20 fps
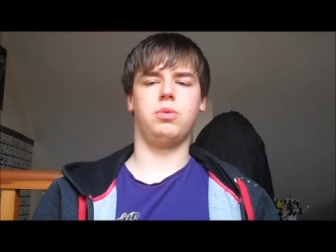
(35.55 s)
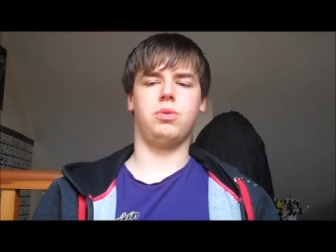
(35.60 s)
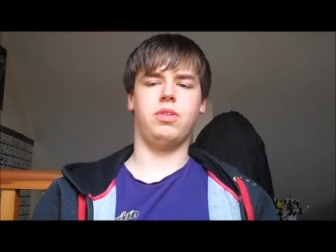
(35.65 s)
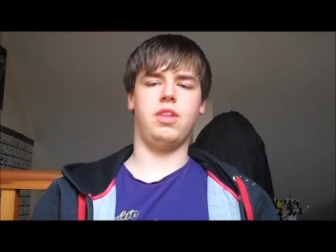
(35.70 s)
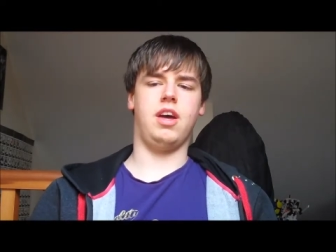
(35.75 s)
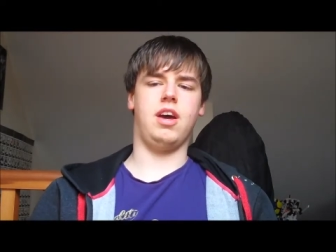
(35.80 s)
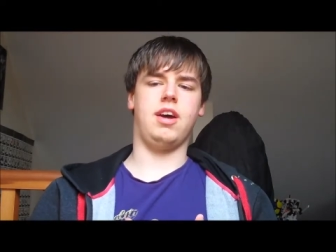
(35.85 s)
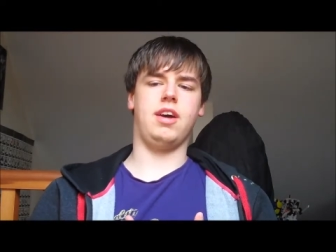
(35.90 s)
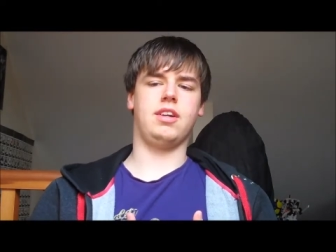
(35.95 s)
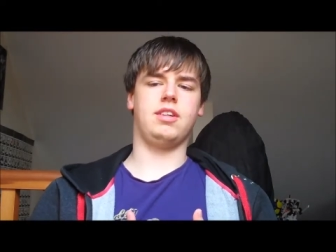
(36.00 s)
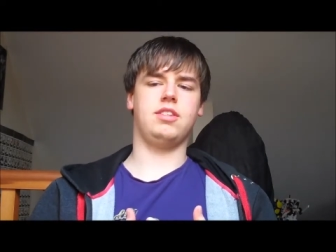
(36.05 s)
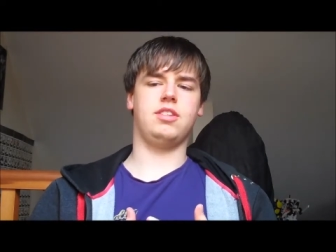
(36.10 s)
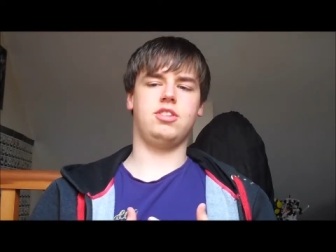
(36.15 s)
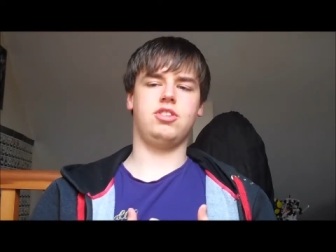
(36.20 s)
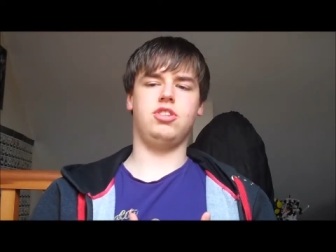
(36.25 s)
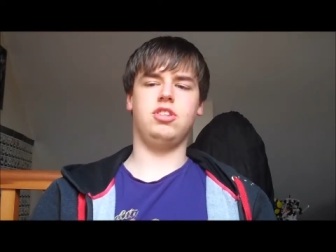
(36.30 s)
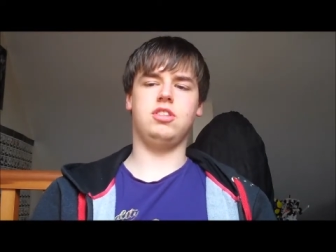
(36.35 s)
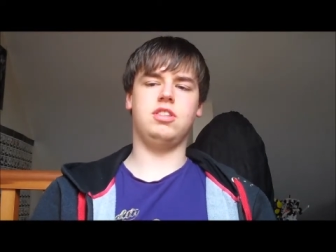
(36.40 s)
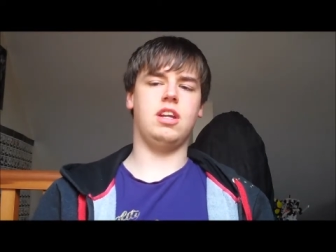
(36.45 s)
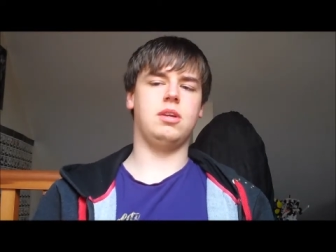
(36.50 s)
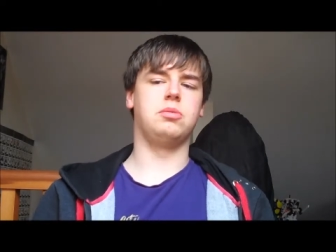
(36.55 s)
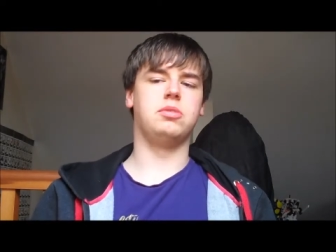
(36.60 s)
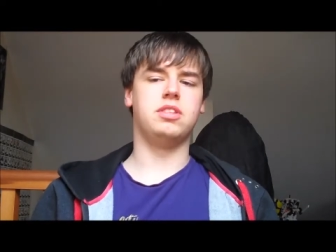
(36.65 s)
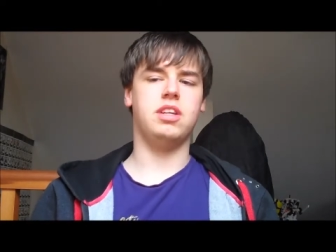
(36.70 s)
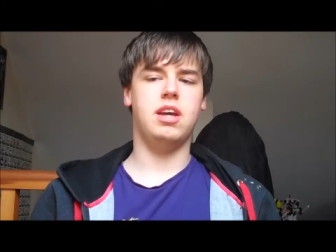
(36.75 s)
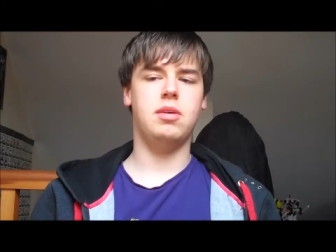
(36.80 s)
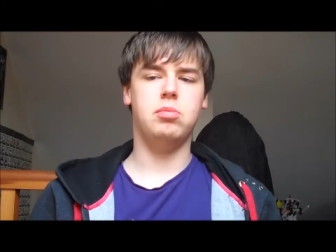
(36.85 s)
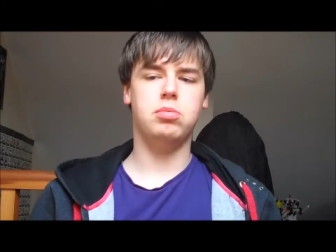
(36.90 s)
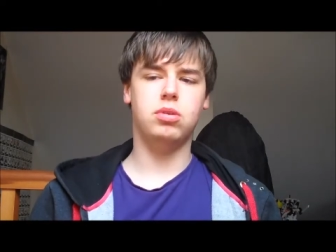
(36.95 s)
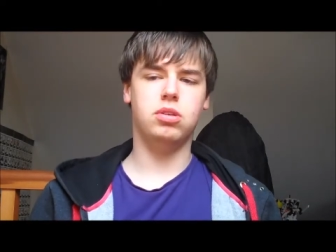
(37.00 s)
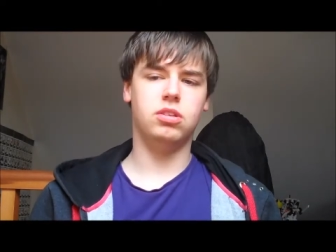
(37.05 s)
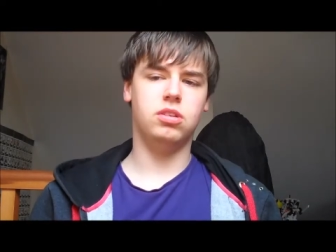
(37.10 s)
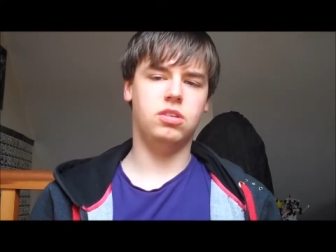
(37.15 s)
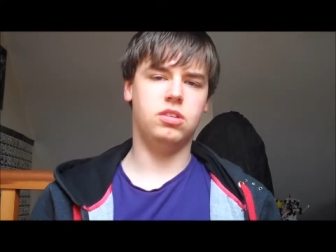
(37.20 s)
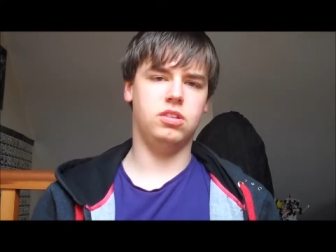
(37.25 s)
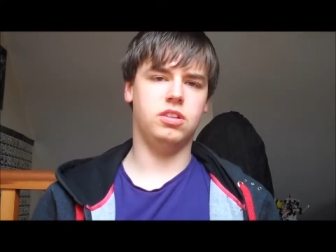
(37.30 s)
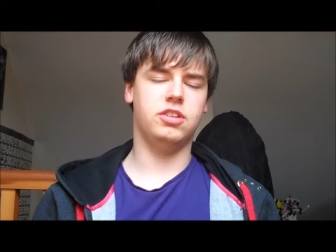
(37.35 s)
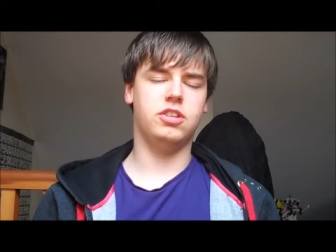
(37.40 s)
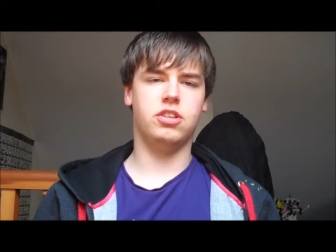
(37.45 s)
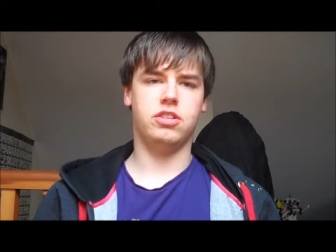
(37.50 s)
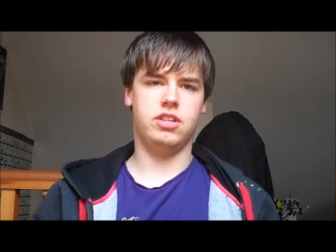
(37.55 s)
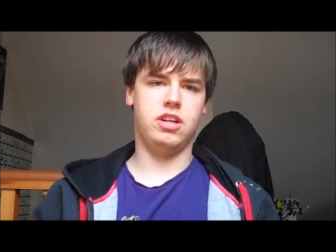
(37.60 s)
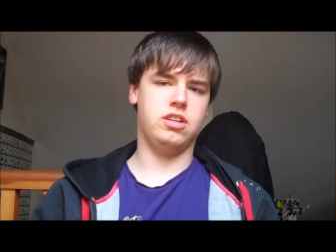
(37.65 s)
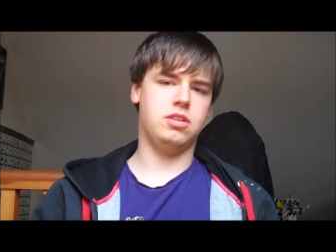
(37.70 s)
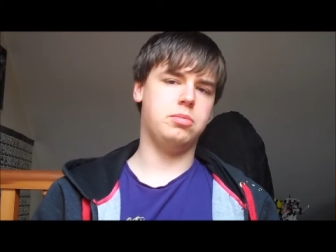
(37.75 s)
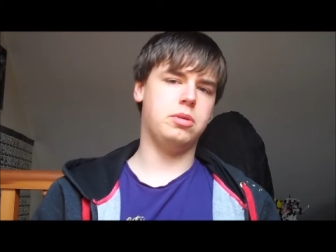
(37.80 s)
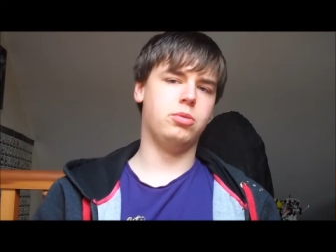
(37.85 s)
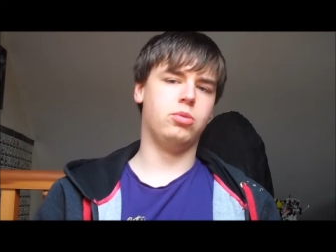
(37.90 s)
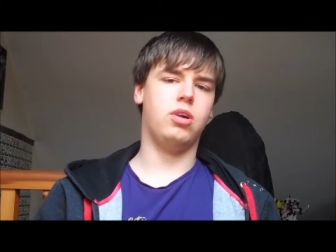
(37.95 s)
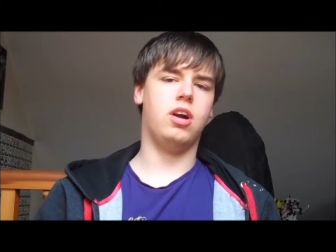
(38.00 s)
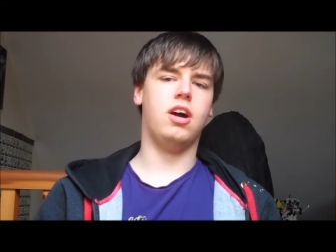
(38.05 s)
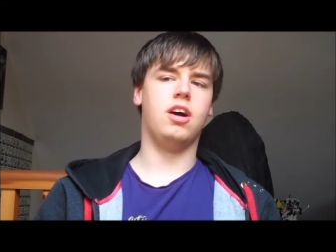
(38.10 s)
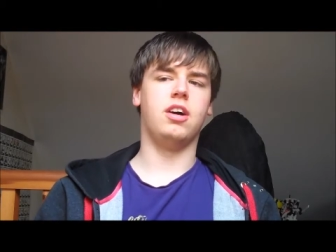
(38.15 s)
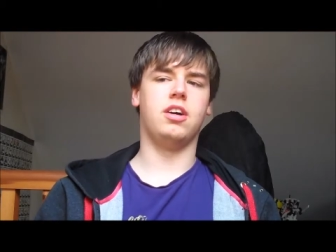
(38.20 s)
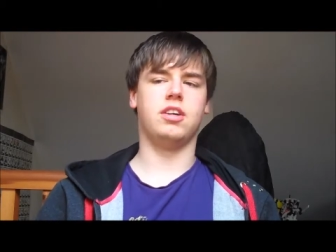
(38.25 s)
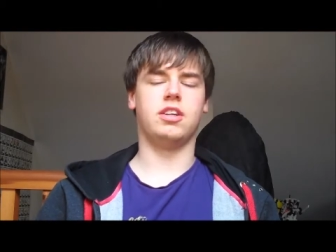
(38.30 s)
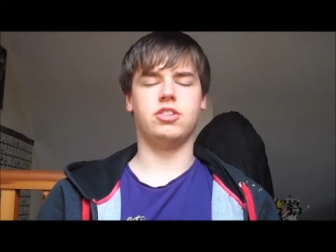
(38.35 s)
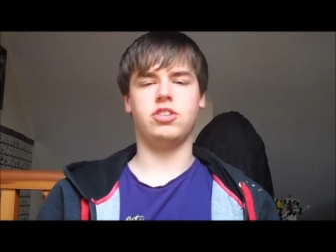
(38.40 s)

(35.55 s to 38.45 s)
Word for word: that she said it was April, it turned out to be wrong,